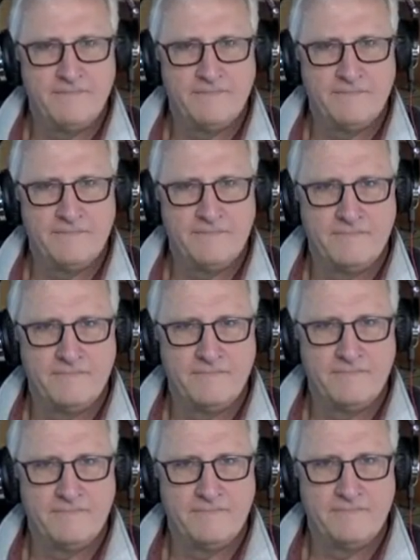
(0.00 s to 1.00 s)

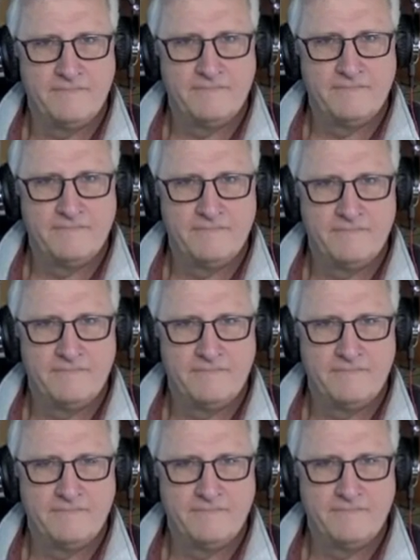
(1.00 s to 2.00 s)

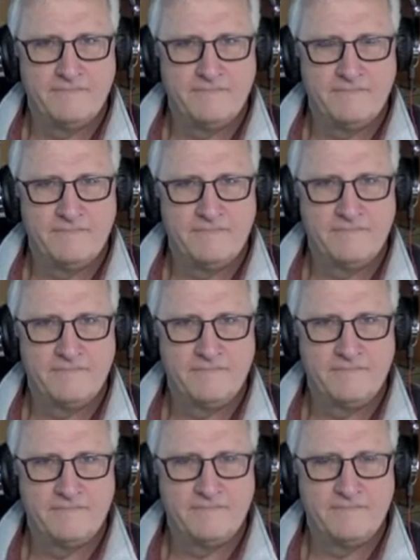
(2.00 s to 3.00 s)

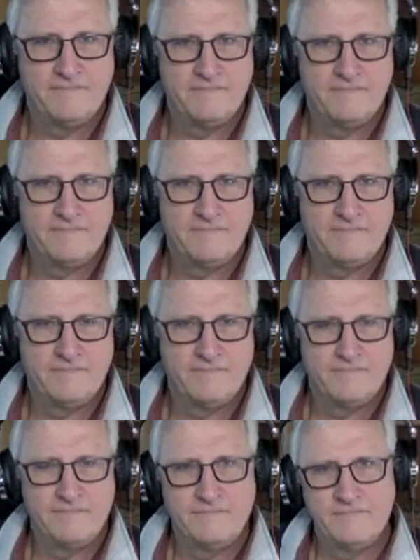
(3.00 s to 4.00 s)

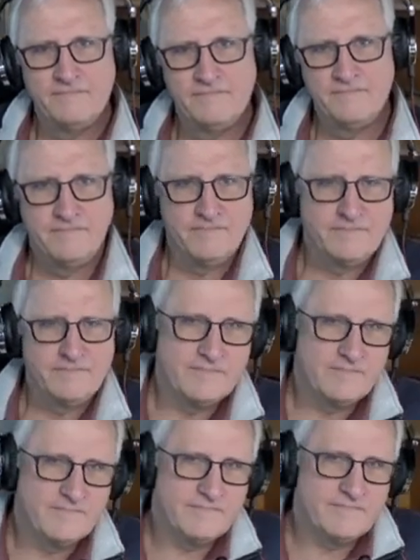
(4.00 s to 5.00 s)

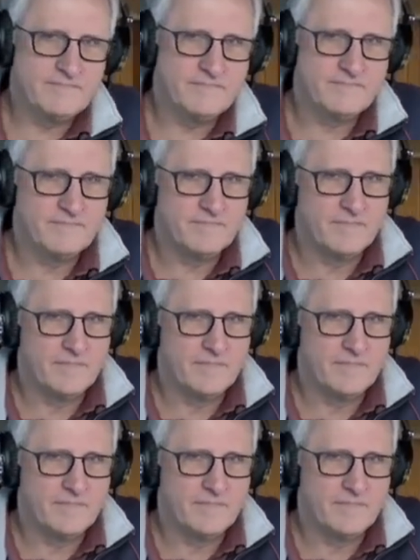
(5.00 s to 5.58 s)
No words are spoken by the person on screen.